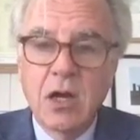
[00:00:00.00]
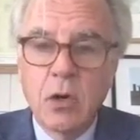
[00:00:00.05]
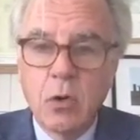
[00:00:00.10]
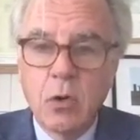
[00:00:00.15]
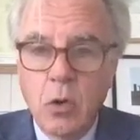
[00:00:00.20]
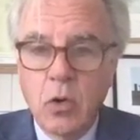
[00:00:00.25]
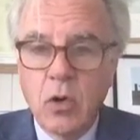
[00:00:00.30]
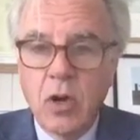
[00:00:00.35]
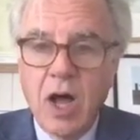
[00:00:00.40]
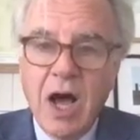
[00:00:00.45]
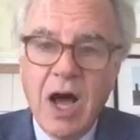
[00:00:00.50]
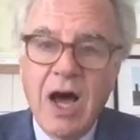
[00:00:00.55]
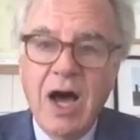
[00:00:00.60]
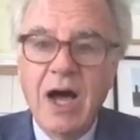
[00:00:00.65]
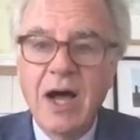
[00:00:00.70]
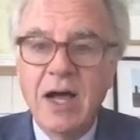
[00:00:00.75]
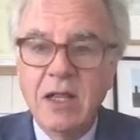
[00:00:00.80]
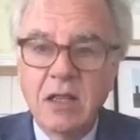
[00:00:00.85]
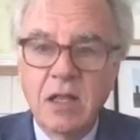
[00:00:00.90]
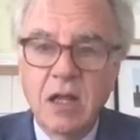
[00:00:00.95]
quote,
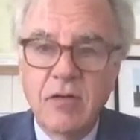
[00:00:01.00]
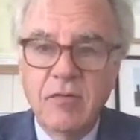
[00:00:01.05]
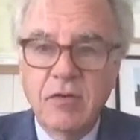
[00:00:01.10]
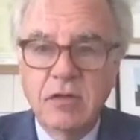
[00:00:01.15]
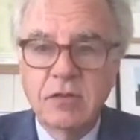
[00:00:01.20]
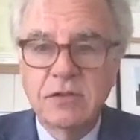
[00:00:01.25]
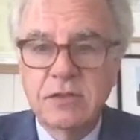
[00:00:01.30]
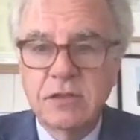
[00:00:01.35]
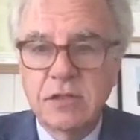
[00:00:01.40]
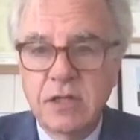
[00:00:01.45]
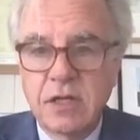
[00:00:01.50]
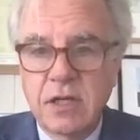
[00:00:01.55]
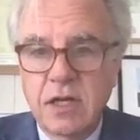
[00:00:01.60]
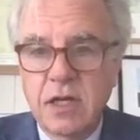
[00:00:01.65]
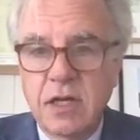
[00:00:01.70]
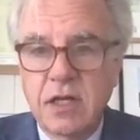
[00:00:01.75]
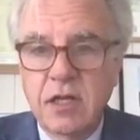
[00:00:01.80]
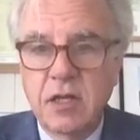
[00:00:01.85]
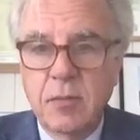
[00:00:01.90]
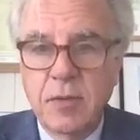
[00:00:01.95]
high levels
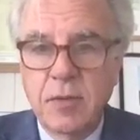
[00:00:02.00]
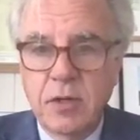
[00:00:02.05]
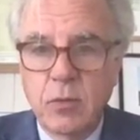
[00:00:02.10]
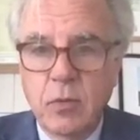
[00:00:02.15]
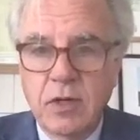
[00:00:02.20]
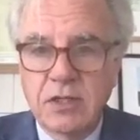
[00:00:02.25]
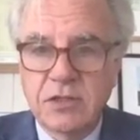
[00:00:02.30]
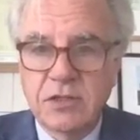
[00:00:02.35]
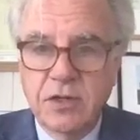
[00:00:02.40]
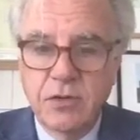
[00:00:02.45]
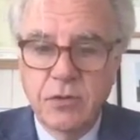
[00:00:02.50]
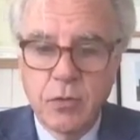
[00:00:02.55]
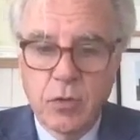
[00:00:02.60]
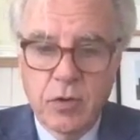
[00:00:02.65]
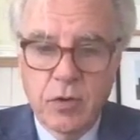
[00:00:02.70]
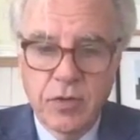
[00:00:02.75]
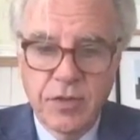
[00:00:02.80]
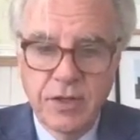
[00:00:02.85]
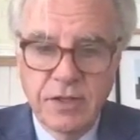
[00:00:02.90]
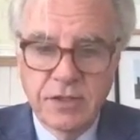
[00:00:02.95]
in the Midwest and
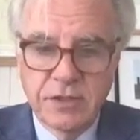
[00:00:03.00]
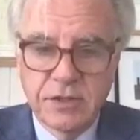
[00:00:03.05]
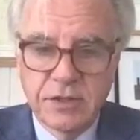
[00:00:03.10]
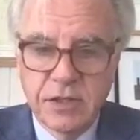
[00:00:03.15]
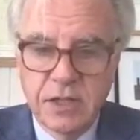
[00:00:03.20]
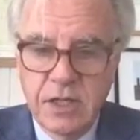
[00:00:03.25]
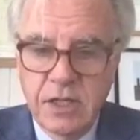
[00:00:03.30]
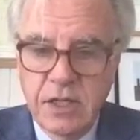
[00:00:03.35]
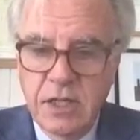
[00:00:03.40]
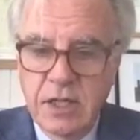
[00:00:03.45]
Northeast.